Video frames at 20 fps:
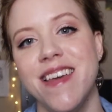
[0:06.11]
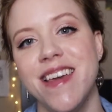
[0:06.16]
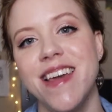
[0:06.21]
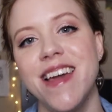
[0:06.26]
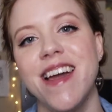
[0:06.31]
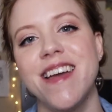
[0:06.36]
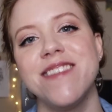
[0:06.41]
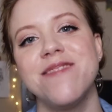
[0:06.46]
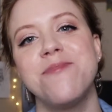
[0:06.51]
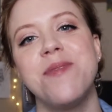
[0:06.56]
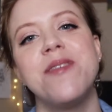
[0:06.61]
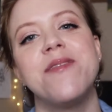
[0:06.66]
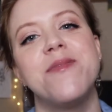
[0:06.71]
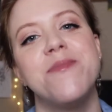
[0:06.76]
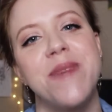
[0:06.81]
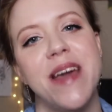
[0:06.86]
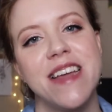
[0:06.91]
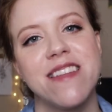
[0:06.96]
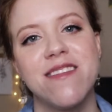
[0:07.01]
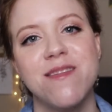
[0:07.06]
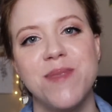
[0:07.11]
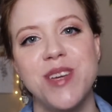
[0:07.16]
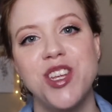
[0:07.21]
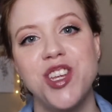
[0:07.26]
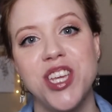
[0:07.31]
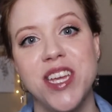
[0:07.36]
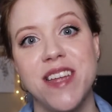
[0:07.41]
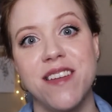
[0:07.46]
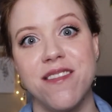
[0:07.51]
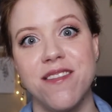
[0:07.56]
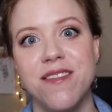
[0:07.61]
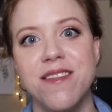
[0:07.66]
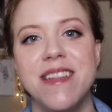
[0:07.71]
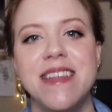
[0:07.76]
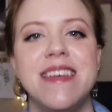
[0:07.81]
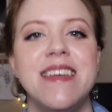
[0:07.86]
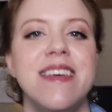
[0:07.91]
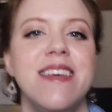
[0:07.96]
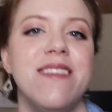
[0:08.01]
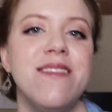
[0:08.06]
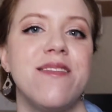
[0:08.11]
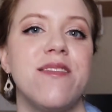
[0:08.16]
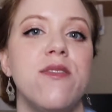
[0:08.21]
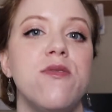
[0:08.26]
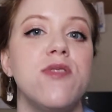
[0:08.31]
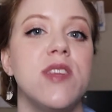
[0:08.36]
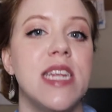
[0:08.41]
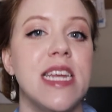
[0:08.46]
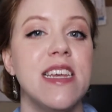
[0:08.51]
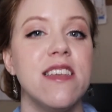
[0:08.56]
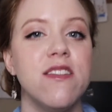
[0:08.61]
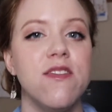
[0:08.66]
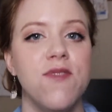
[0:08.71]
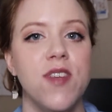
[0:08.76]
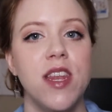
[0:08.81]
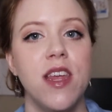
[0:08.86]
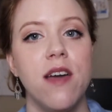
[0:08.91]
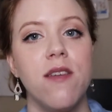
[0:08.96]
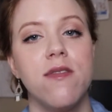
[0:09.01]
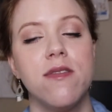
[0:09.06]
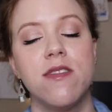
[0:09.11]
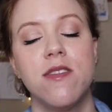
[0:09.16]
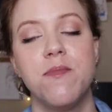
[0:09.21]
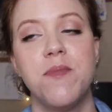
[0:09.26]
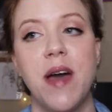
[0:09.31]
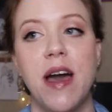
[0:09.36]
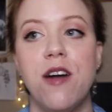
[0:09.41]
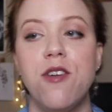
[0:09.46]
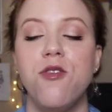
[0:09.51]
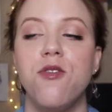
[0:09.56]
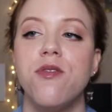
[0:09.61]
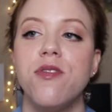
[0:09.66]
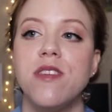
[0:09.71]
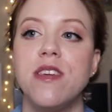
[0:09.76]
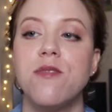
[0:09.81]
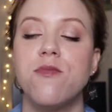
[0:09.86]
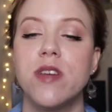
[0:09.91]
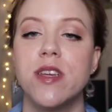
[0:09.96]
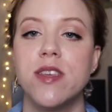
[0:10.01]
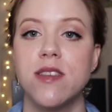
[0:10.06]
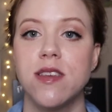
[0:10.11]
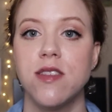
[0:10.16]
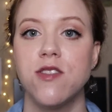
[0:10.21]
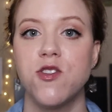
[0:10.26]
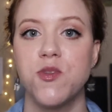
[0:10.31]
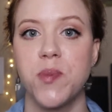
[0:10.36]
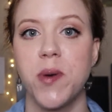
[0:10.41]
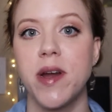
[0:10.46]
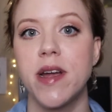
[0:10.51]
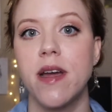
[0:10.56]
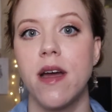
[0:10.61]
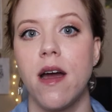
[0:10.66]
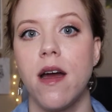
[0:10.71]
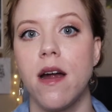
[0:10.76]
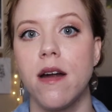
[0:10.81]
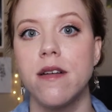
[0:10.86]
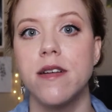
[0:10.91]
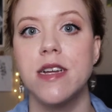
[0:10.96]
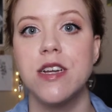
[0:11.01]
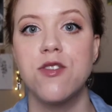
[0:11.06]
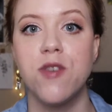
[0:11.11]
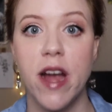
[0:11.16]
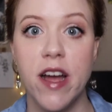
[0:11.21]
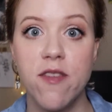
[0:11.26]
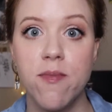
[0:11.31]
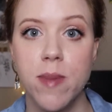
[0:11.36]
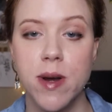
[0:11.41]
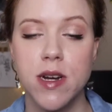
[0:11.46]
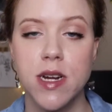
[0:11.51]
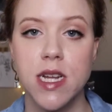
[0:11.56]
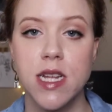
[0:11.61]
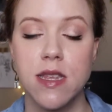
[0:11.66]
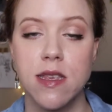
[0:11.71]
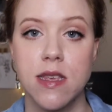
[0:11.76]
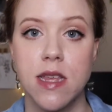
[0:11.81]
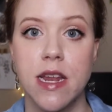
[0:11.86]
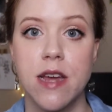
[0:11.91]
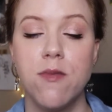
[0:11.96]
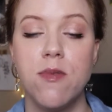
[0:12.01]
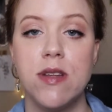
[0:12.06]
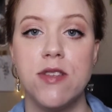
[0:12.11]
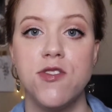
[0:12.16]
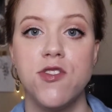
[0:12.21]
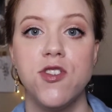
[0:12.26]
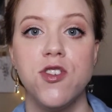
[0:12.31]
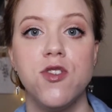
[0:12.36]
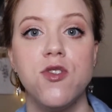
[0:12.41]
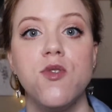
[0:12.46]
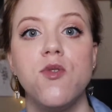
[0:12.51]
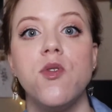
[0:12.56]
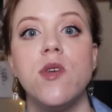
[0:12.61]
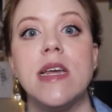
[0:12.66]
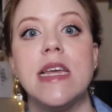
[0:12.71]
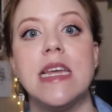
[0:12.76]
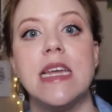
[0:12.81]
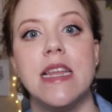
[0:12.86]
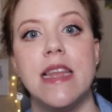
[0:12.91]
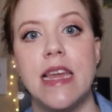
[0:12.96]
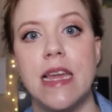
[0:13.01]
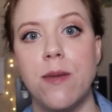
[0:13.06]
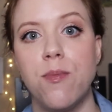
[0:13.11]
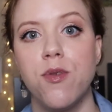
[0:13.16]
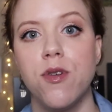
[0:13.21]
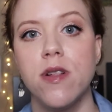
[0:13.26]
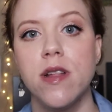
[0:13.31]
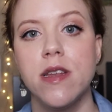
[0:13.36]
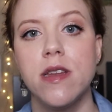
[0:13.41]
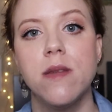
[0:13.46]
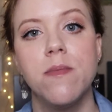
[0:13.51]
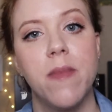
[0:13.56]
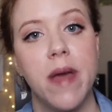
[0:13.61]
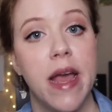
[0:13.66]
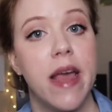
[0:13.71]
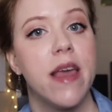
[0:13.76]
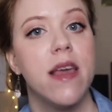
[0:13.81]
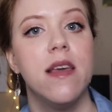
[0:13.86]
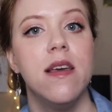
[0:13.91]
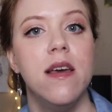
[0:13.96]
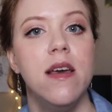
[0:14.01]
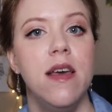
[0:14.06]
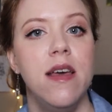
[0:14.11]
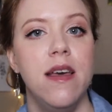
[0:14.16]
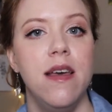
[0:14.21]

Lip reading: Hey guys, welcome back to my channel. So today's video is about the recent spring art and craft markets that I went to in April and in May.